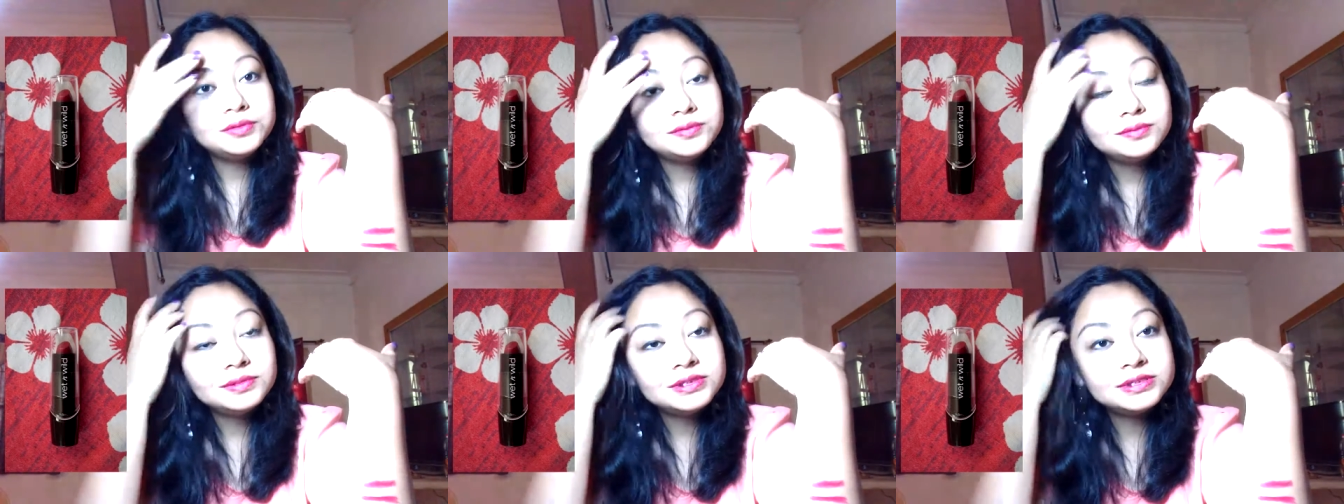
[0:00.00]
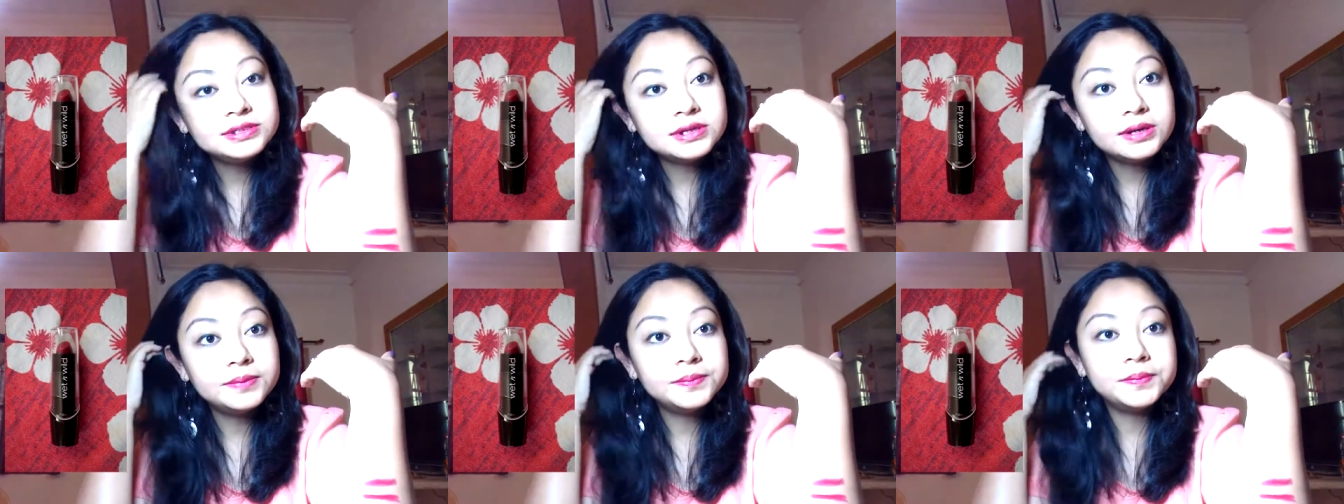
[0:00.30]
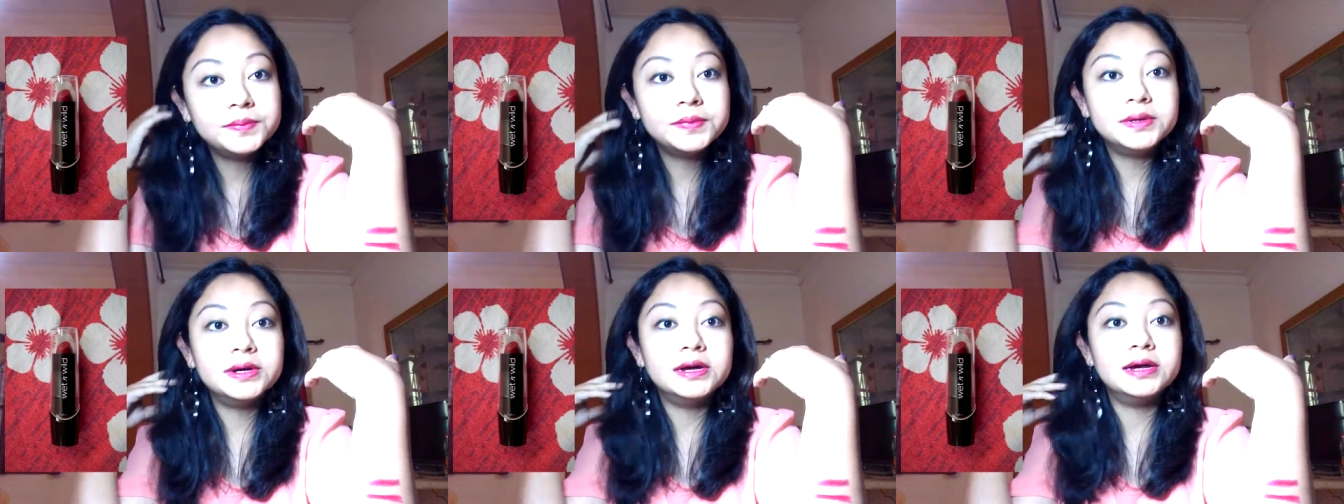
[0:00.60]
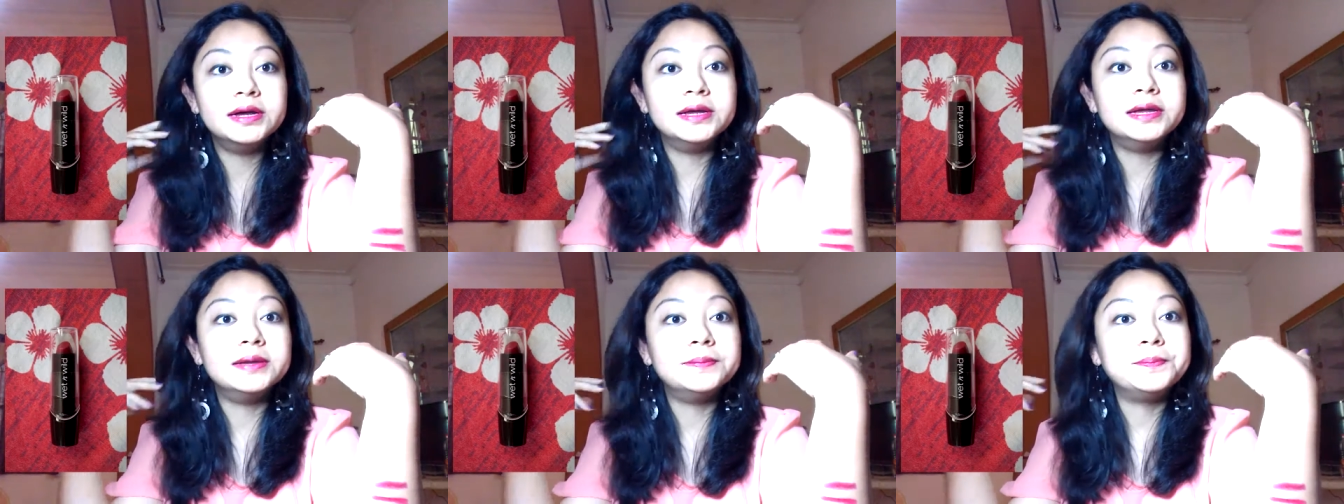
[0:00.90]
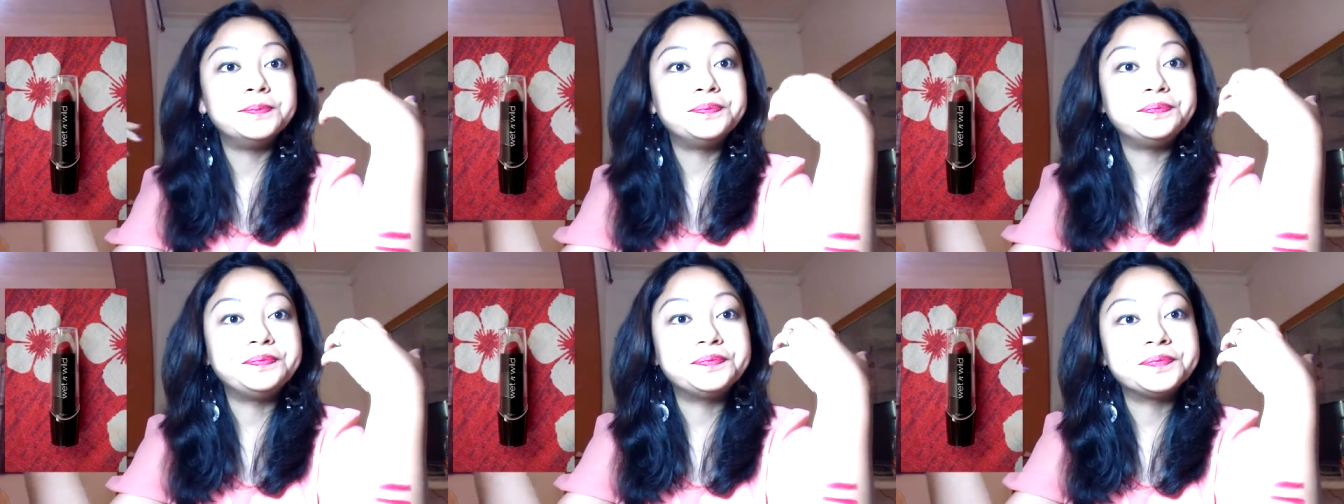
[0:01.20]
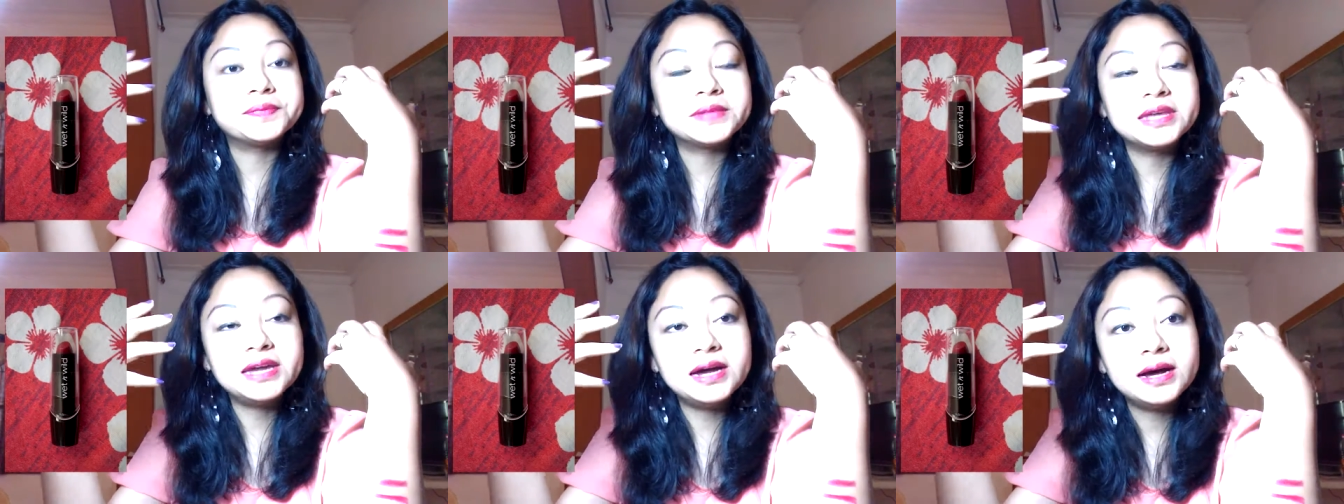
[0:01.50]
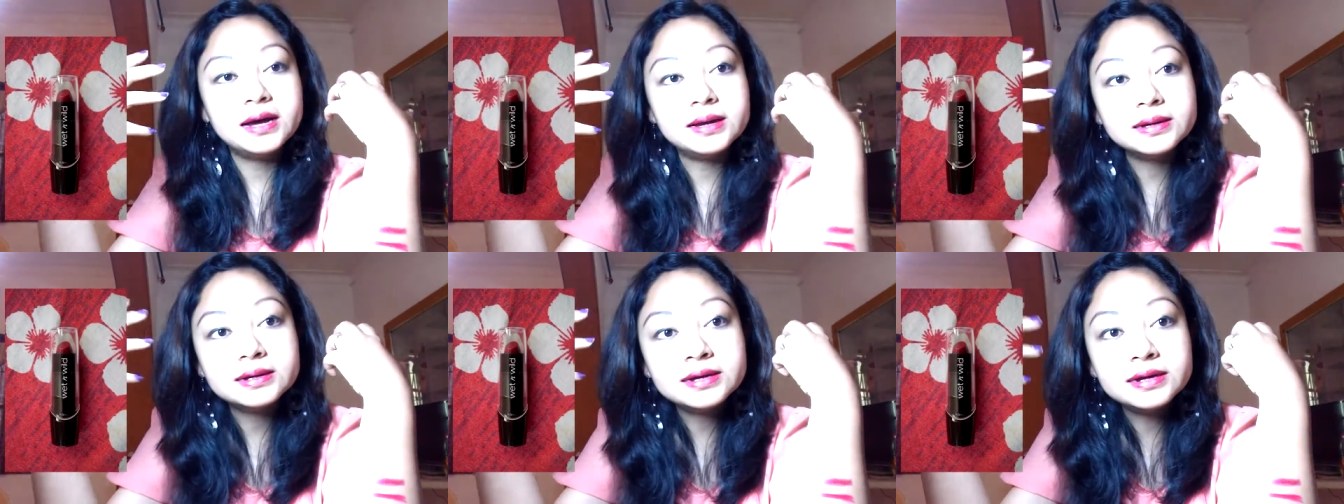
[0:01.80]
some
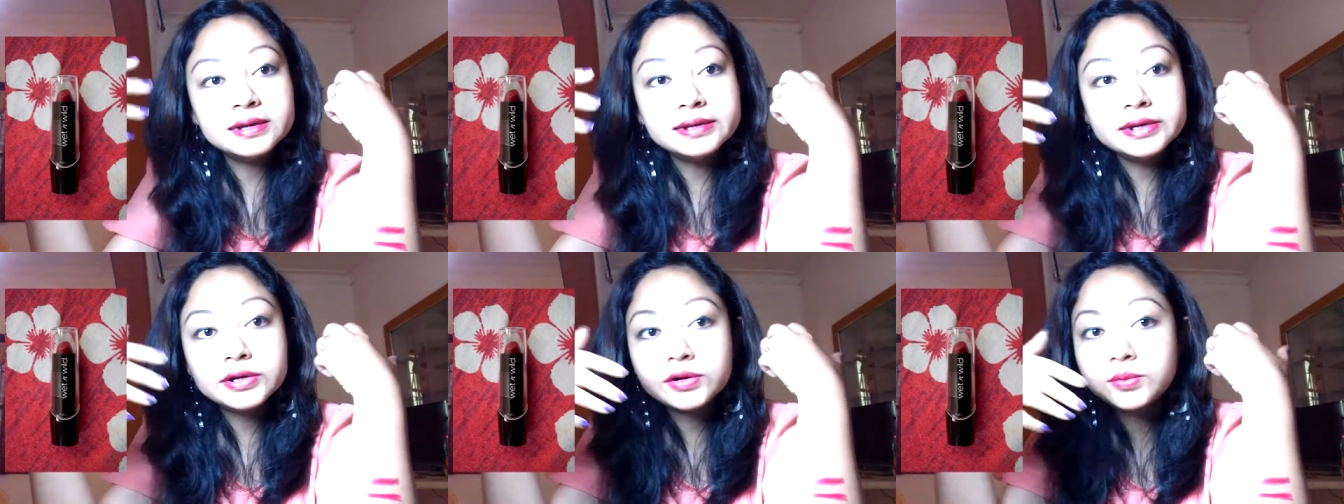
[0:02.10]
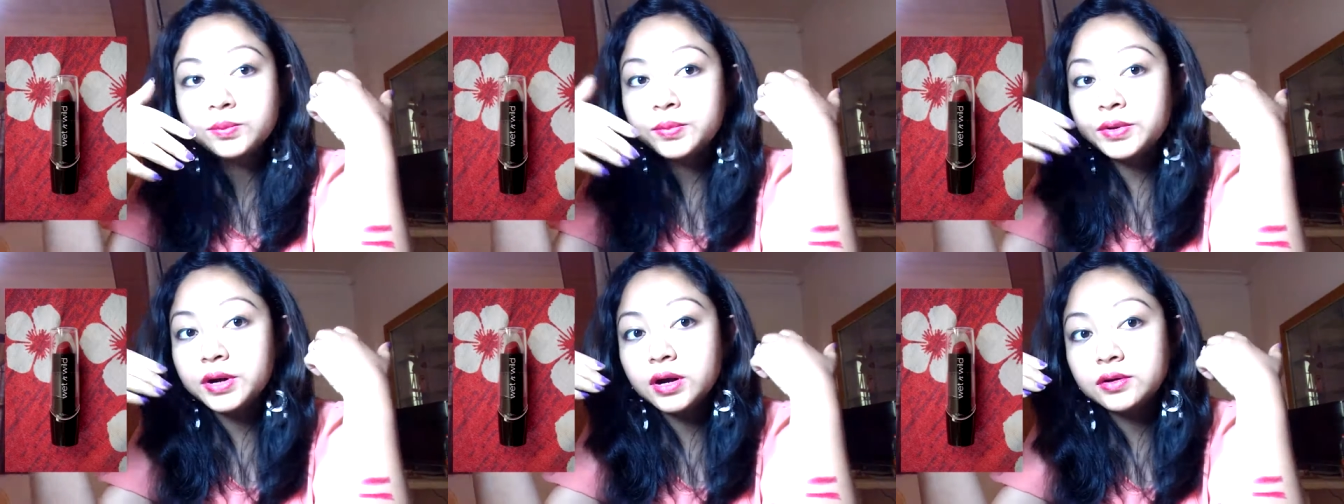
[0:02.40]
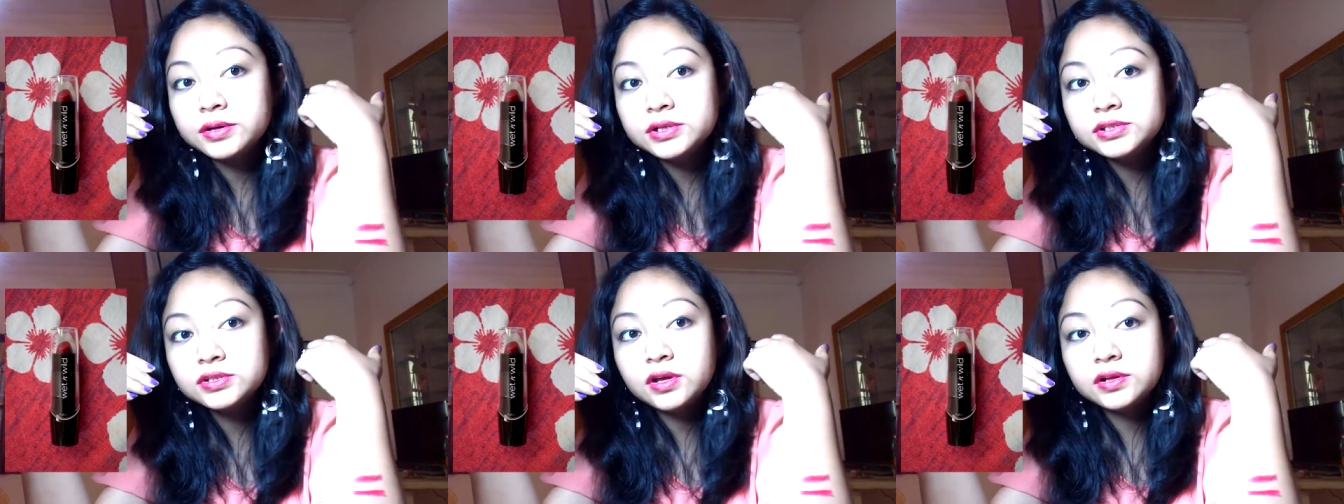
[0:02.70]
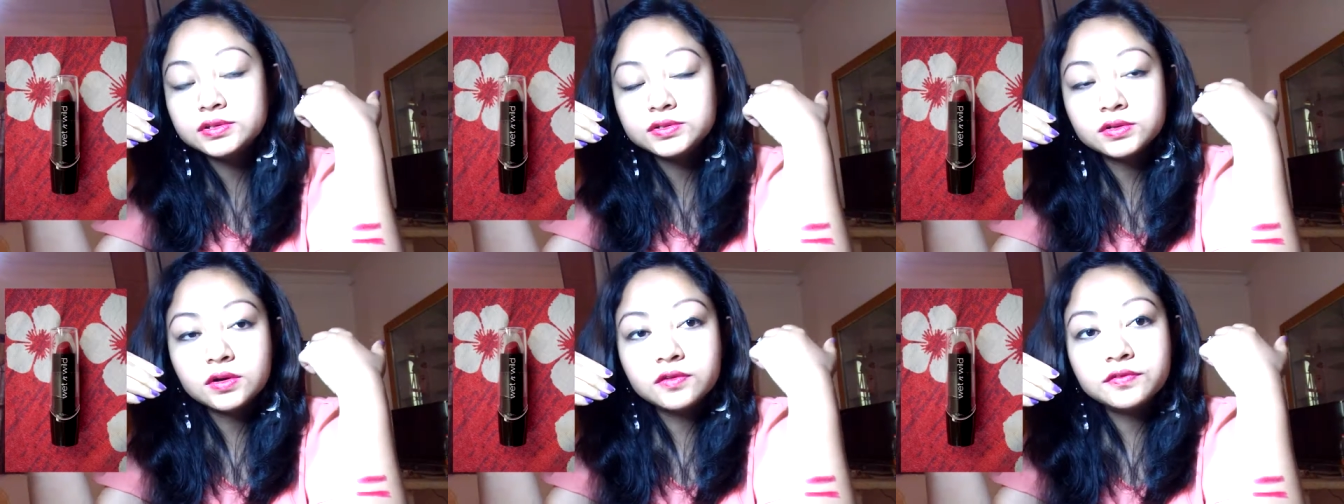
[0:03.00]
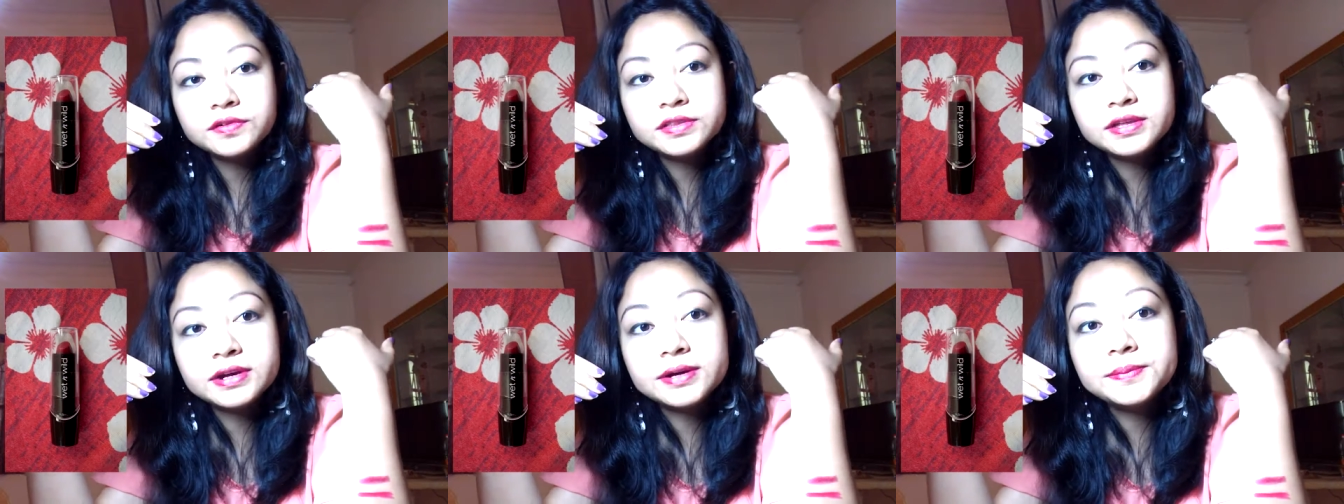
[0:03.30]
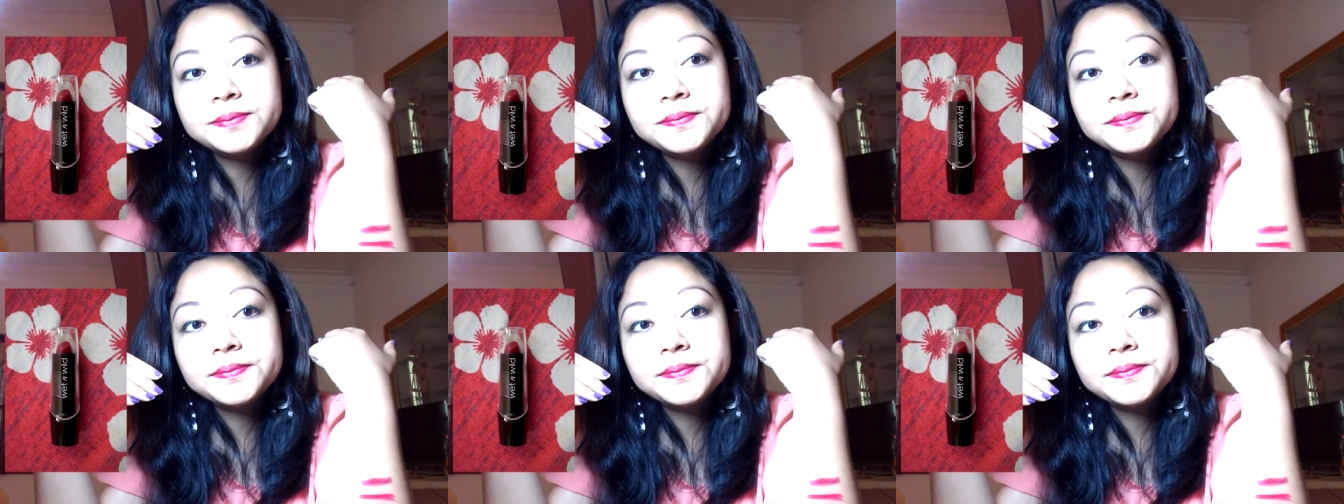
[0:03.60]
color of brown is also over there,